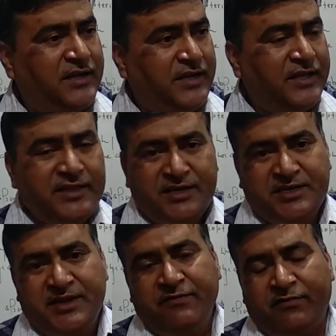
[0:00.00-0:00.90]
in the
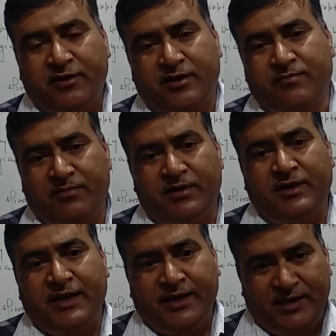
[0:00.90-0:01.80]
tree form
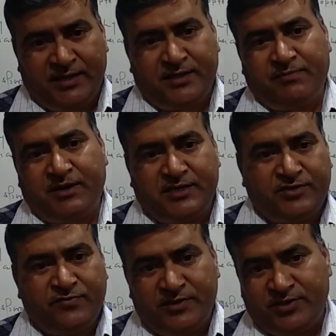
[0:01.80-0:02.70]
like other
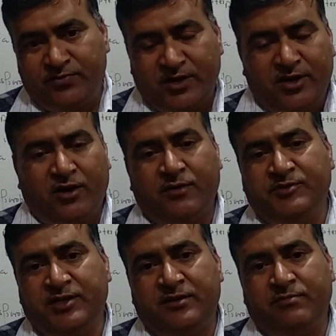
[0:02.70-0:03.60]
plants which you can
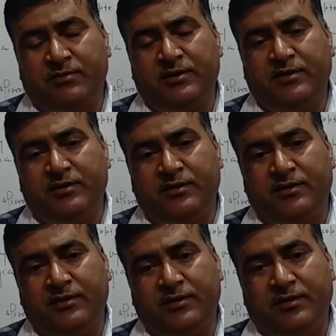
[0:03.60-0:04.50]
observe
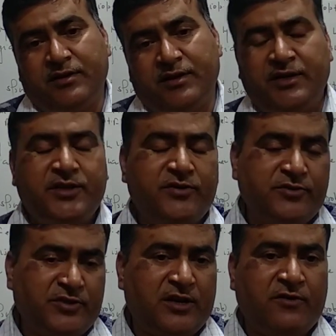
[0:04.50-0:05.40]
into your
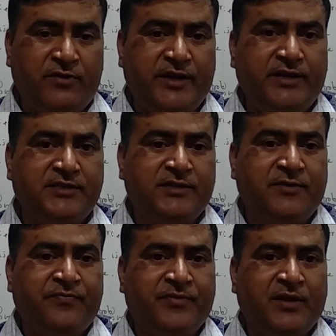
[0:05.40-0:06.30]
surroundings.
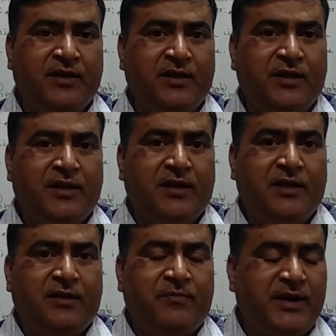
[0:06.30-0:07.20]

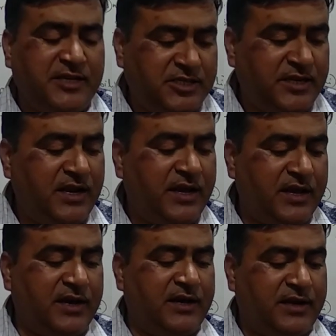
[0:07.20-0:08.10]
But still
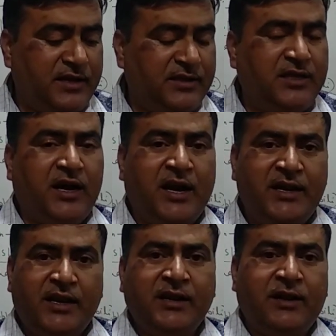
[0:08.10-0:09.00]
here the
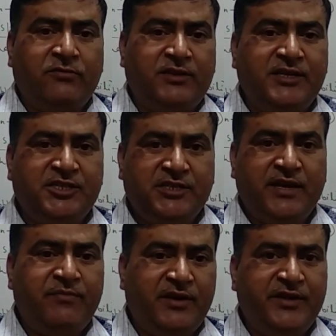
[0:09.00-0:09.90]
underground, the
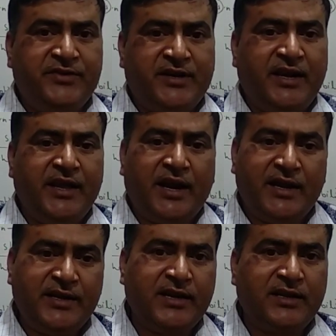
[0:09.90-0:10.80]
stem is generally
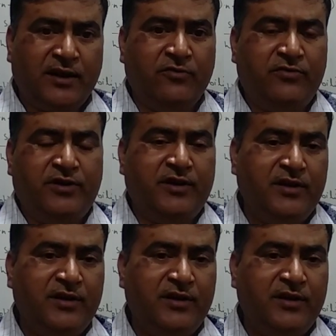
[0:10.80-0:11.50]
underground,